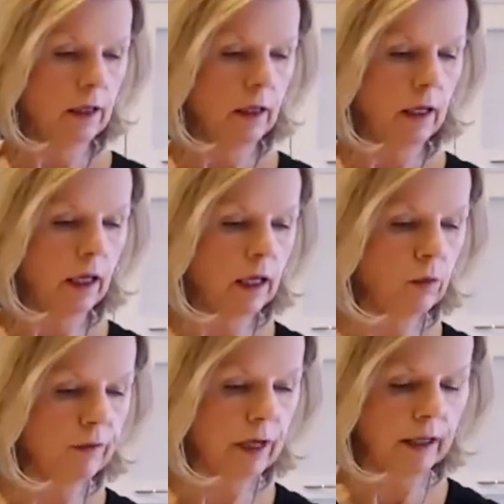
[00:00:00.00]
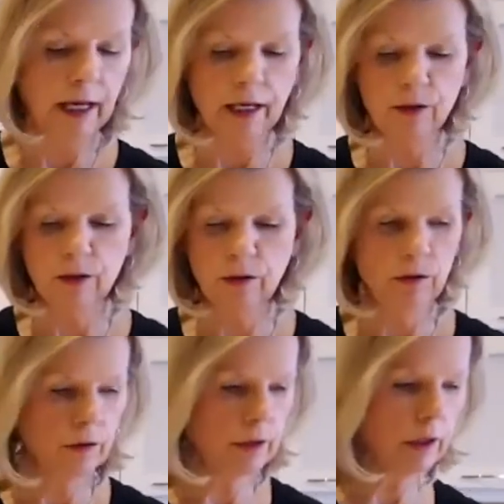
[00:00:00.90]
and we've got
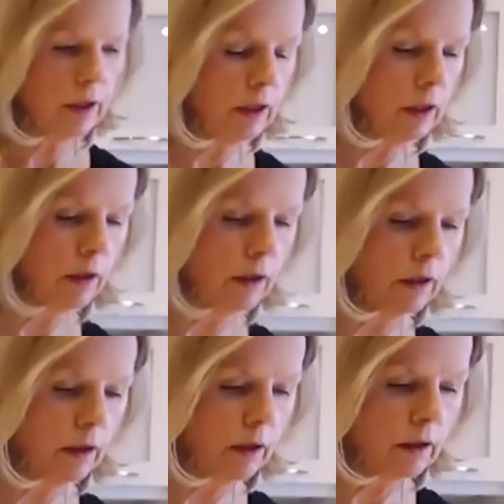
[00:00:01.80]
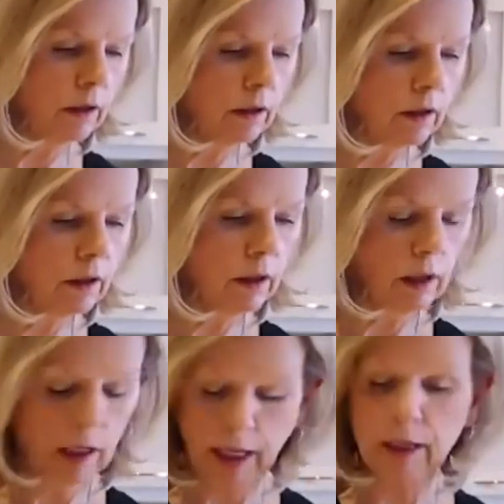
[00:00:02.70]
cashews in here,
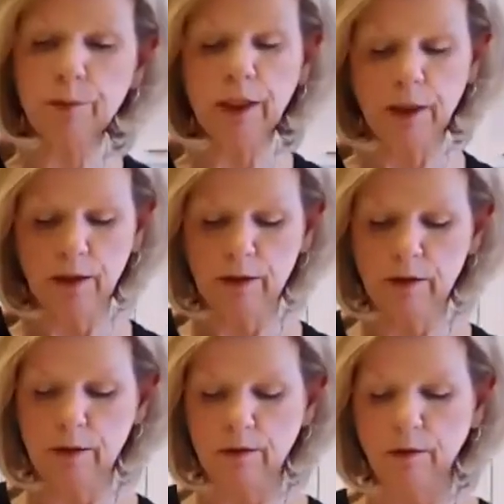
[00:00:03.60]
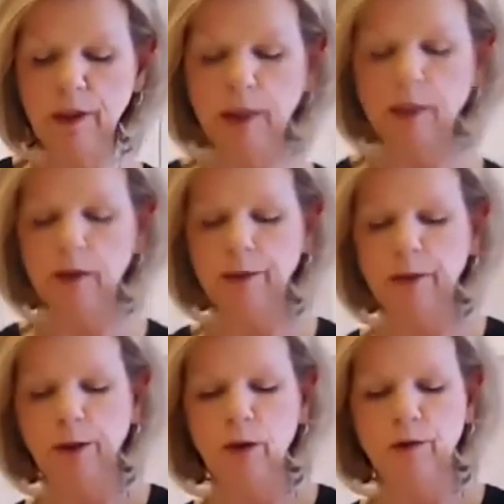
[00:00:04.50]
and peanuts. You can add a little bit
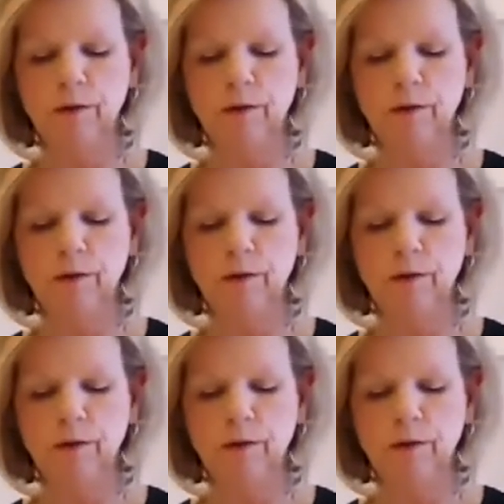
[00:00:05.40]
of both.